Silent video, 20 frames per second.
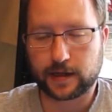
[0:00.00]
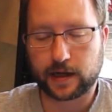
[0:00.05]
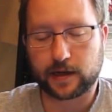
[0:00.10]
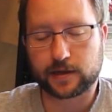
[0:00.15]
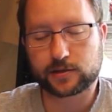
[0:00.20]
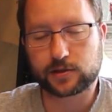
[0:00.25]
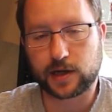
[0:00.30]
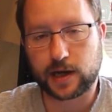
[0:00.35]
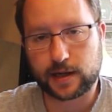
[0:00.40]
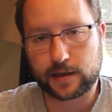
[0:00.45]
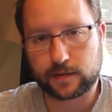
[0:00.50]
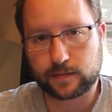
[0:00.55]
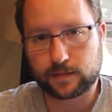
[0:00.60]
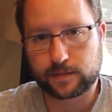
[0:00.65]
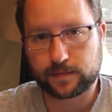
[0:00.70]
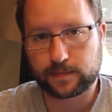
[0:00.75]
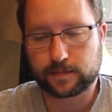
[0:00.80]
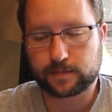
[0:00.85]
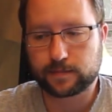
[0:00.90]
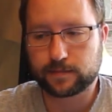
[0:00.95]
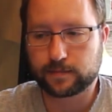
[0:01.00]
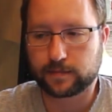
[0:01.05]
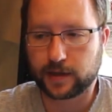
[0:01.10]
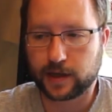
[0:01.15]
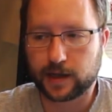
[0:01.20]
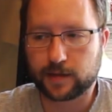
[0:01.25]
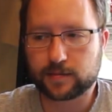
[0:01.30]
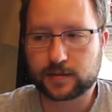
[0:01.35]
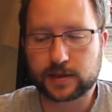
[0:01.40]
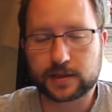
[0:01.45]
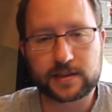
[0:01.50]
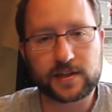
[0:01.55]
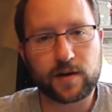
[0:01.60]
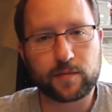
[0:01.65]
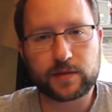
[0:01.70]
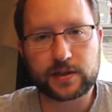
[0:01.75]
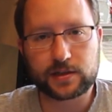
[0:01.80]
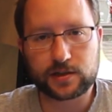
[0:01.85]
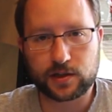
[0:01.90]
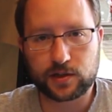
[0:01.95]
Now I tried to get him to
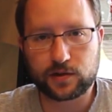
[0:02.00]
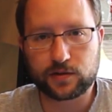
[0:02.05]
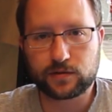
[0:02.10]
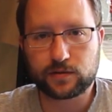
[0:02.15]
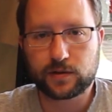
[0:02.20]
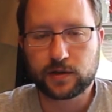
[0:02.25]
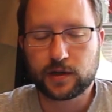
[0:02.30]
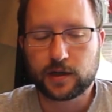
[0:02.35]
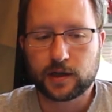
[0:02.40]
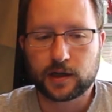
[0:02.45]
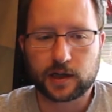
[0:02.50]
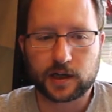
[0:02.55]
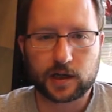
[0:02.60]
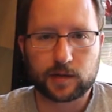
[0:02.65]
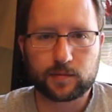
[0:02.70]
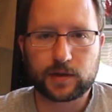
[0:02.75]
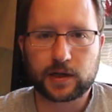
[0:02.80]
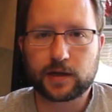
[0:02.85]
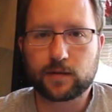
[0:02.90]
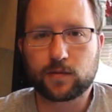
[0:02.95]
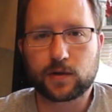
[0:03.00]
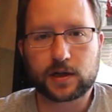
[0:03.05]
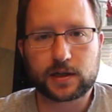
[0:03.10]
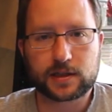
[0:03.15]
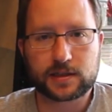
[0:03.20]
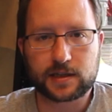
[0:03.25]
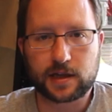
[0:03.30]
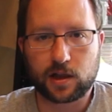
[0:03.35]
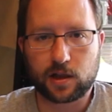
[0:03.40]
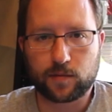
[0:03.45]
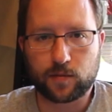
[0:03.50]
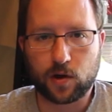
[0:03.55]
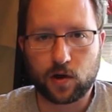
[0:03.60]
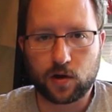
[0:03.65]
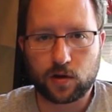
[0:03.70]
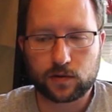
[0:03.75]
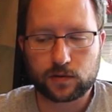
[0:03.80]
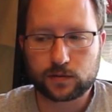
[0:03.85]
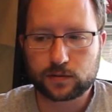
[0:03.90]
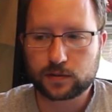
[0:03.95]
sell me two, but he wanted to sell them
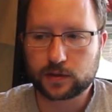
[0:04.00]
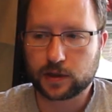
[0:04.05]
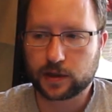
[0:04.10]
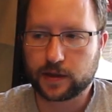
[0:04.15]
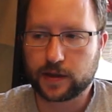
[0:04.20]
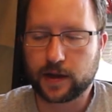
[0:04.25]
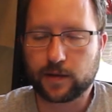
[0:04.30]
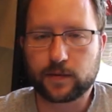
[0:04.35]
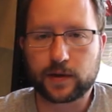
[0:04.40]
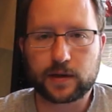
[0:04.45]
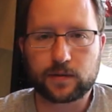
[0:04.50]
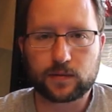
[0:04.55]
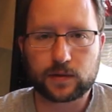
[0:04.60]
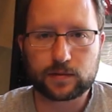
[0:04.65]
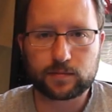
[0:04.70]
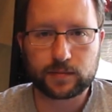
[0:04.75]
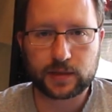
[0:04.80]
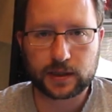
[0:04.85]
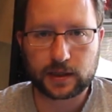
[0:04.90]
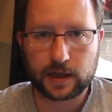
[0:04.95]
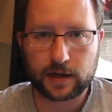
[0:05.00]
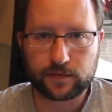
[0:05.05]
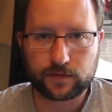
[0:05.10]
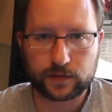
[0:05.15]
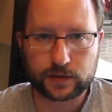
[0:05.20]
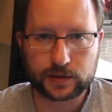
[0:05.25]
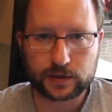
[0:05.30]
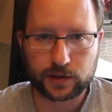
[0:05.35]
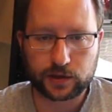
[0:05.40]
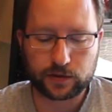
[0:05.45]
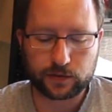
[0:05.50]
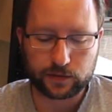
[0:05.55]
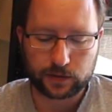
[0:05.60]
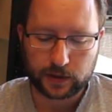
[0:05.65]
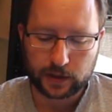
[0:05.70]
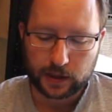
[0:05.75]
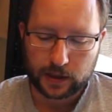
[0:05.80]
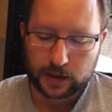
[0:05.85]
all. That way he wouldn't be left with two.